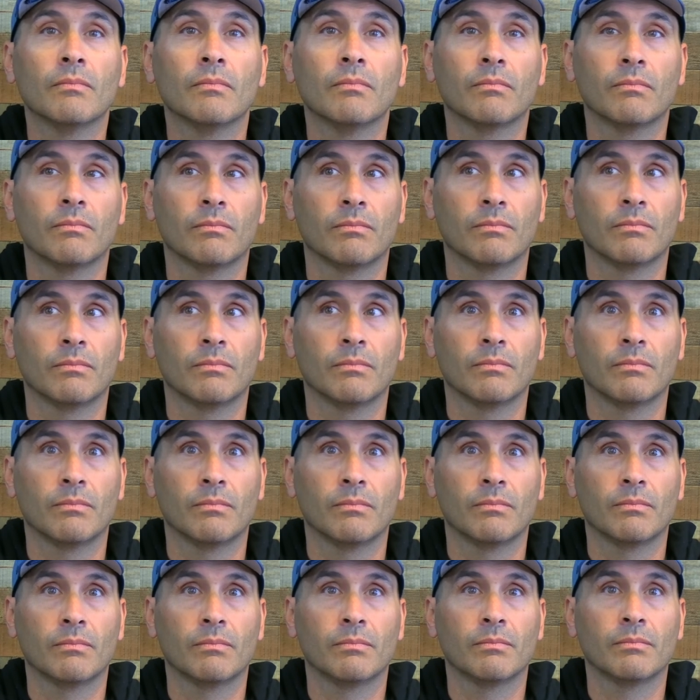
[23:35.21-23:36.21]

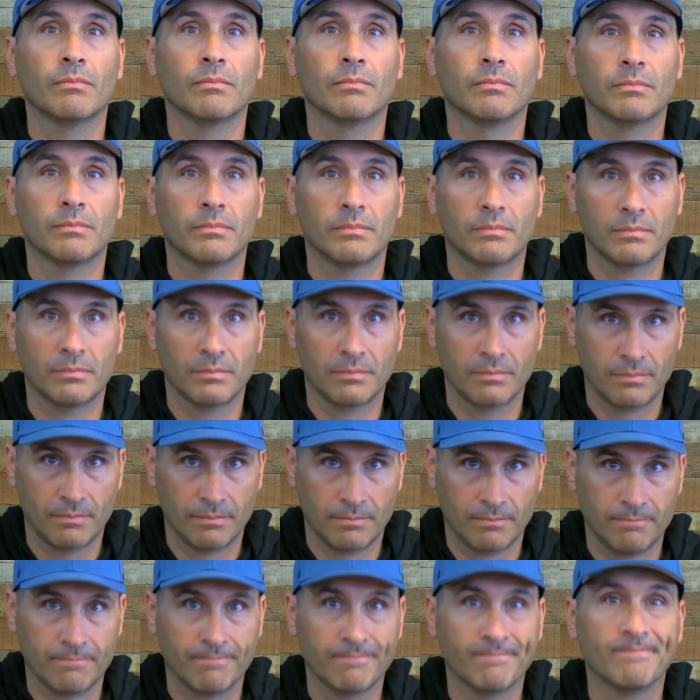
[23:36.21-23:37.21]

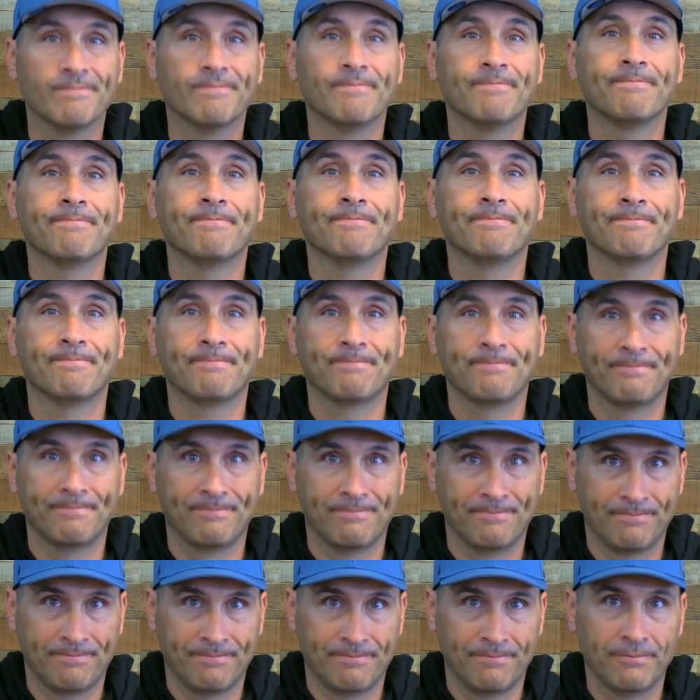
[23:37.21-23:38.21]

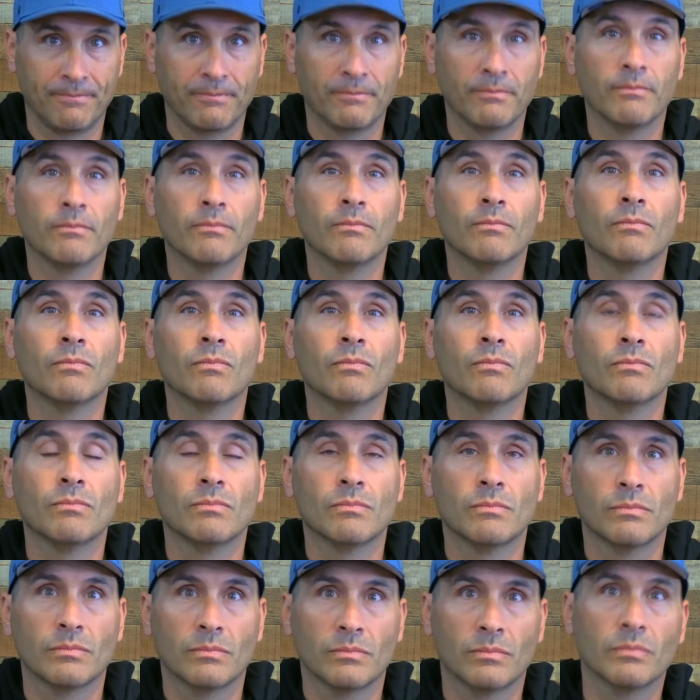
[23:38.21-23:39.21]

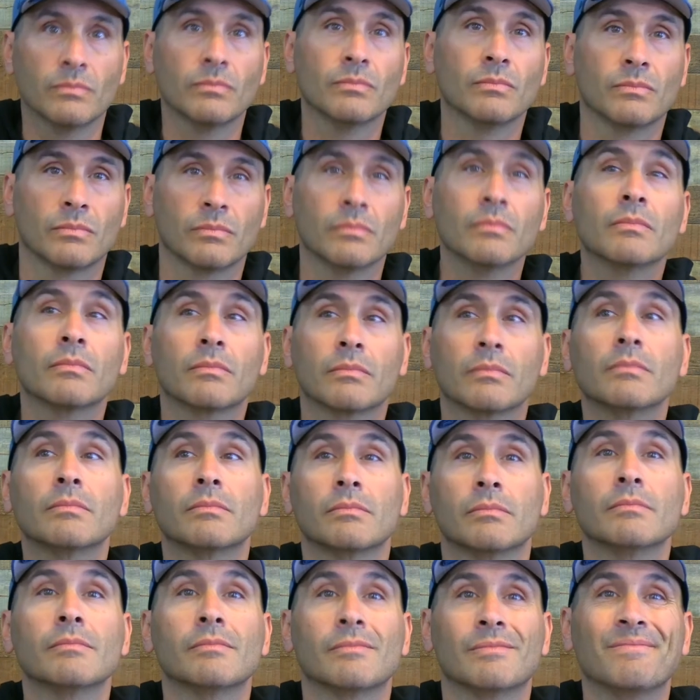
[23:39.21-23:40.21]

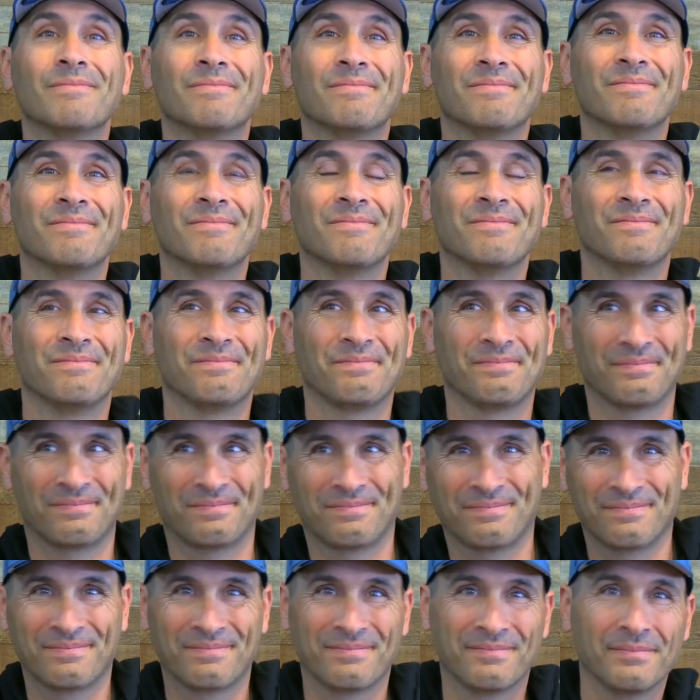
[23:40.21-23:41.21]

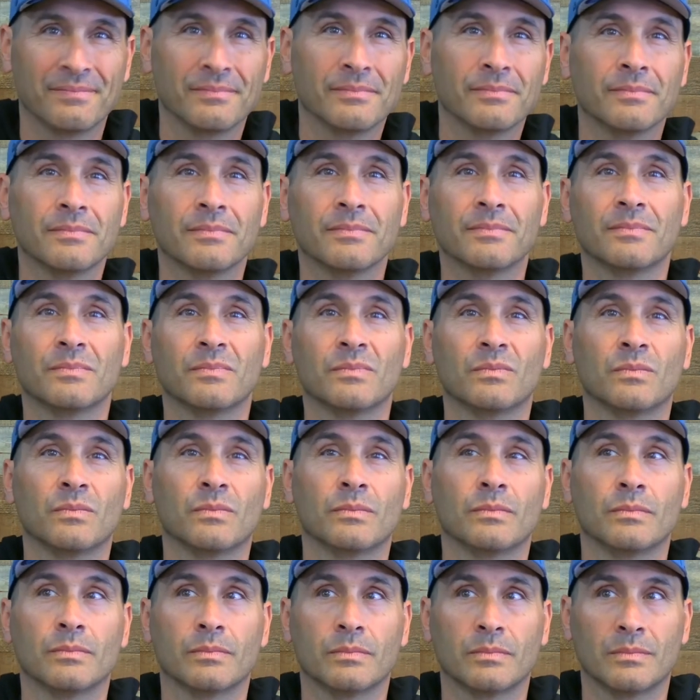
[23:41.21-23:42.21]

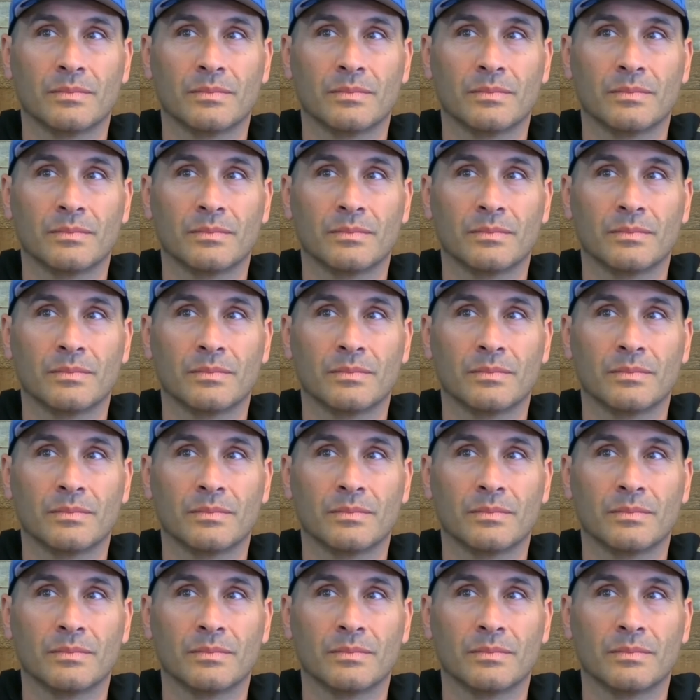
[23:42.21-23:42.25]
No words are spoken by the person on screen.